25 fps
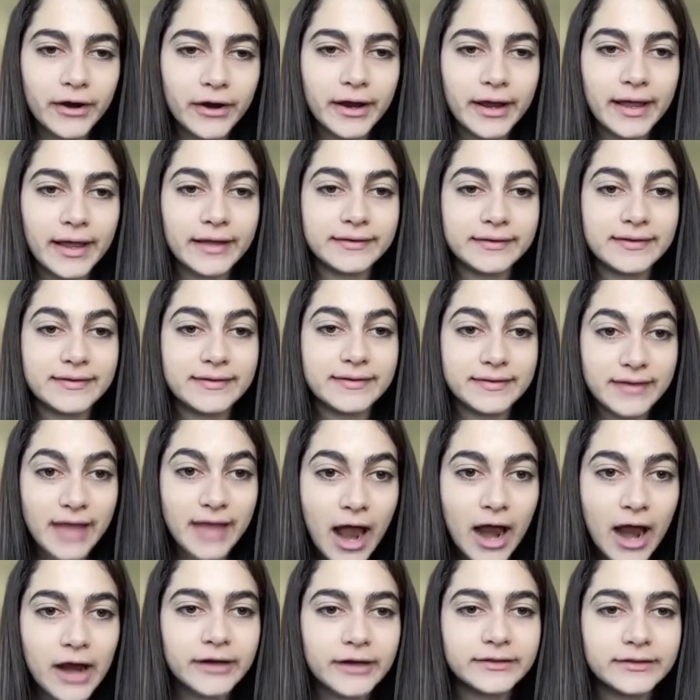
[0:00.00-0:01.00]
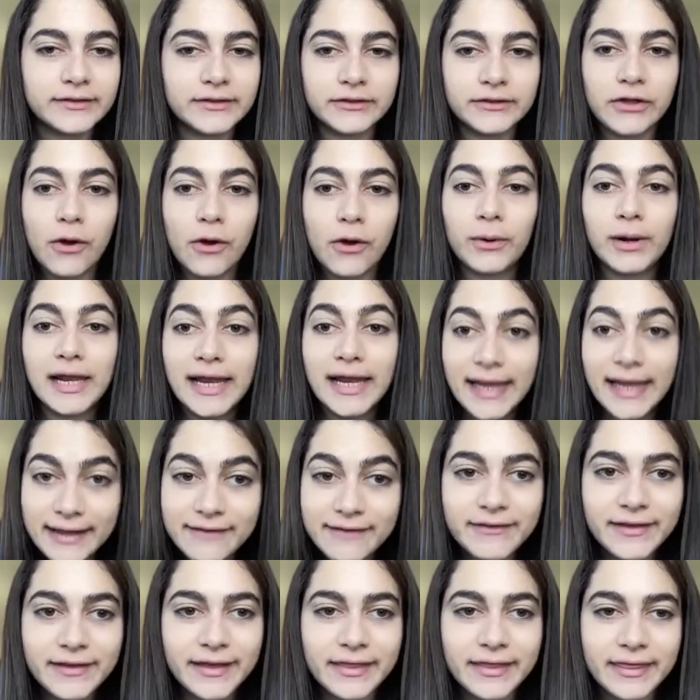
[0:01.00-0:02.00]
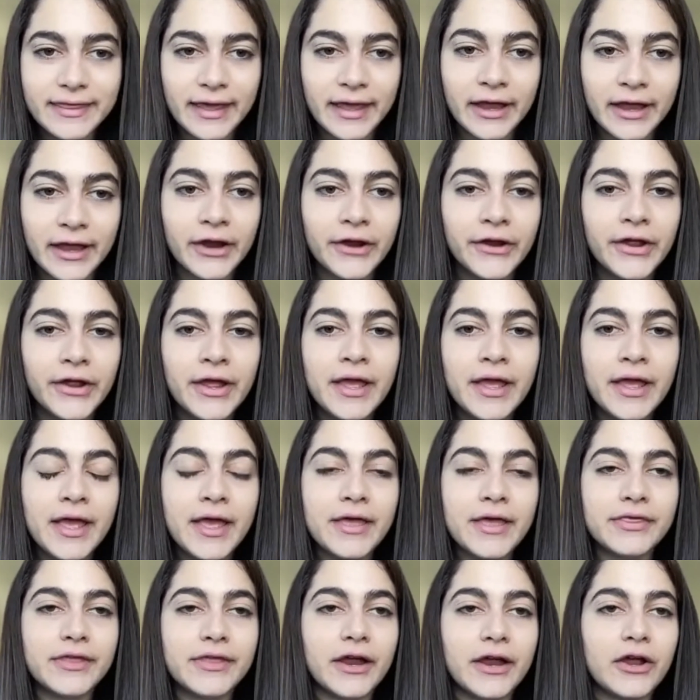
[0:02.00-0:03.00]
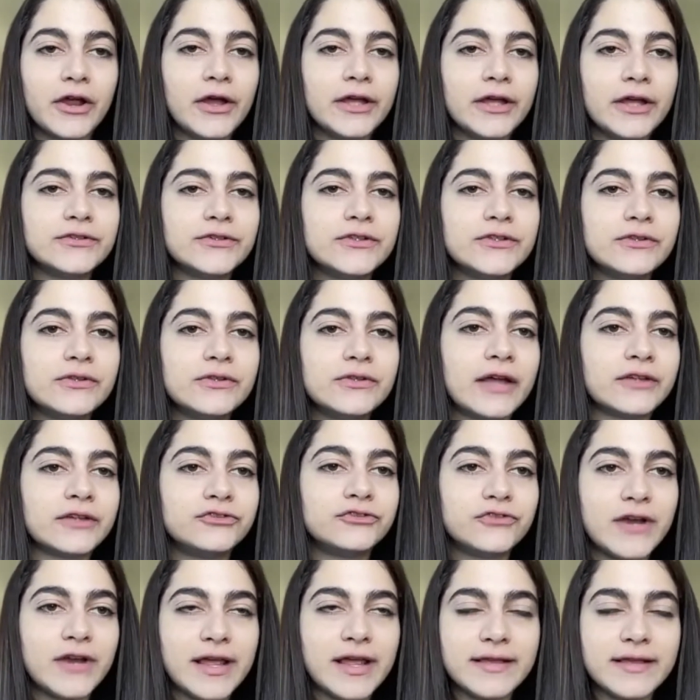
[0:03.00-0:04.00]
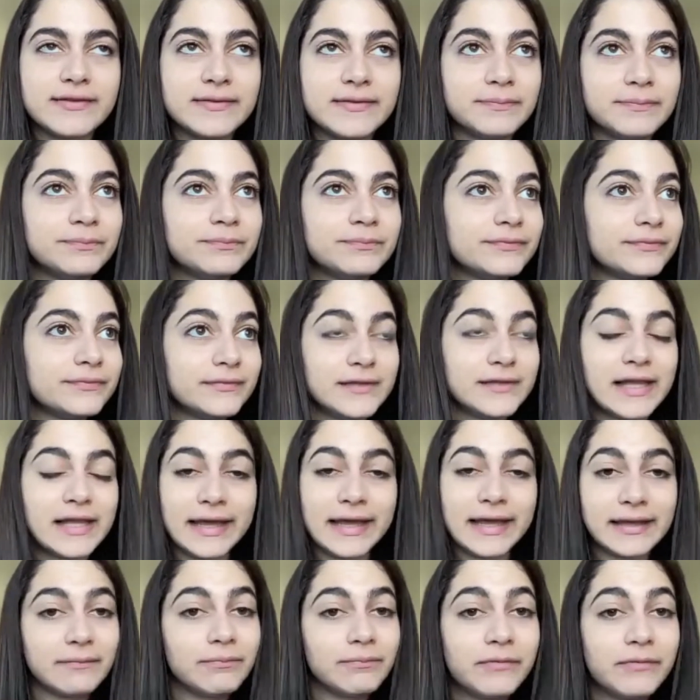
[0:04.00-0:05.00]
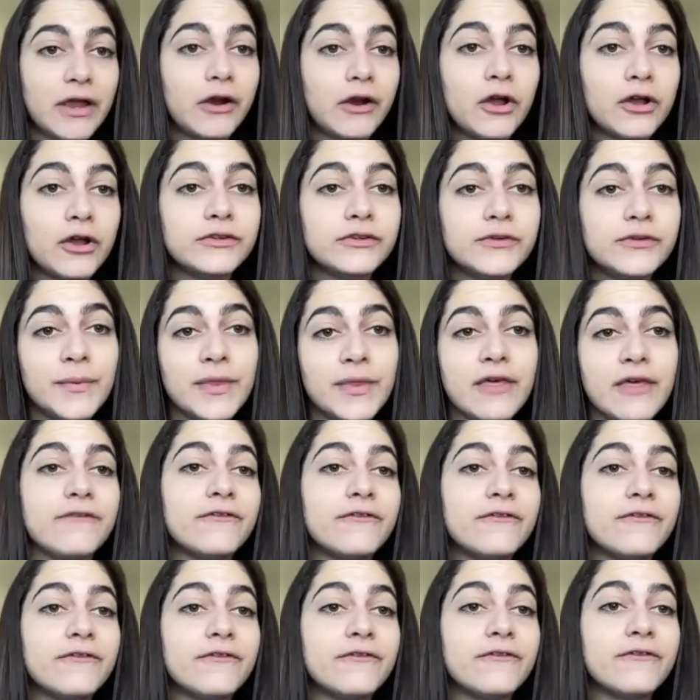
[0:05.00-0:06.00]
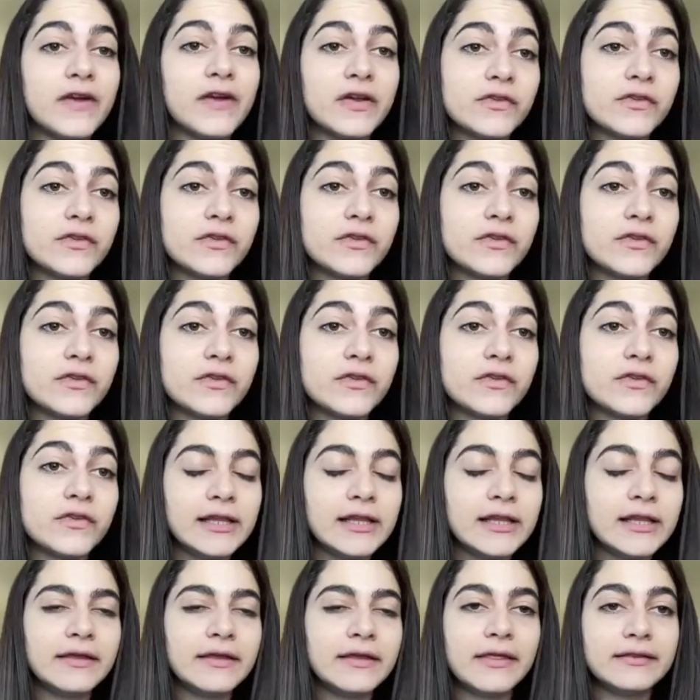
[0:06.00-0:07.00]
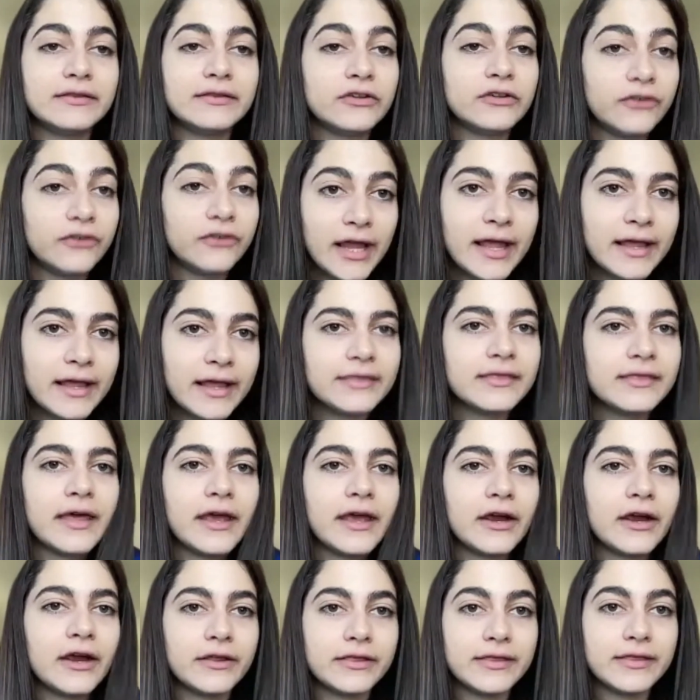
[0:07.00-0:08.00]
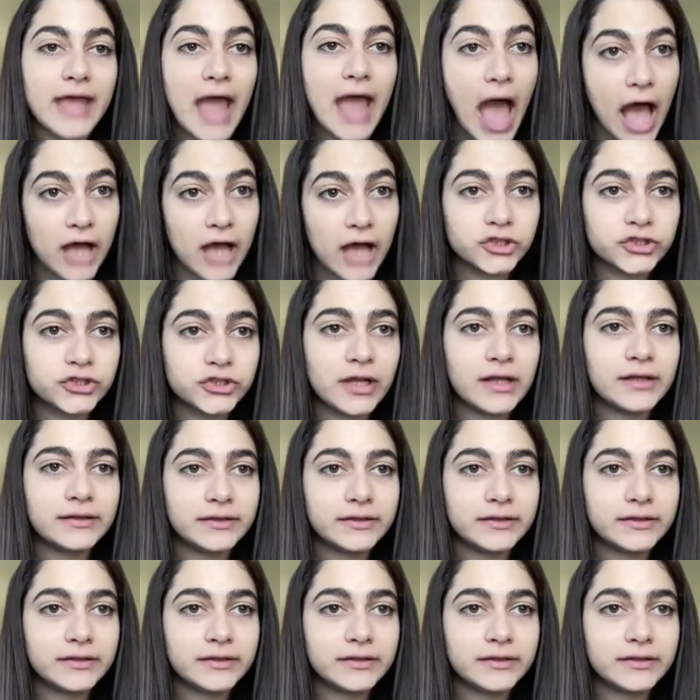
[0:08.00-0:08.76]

and start, living there, they're going to address, they're going to be the first ones handling the terrain there, the actual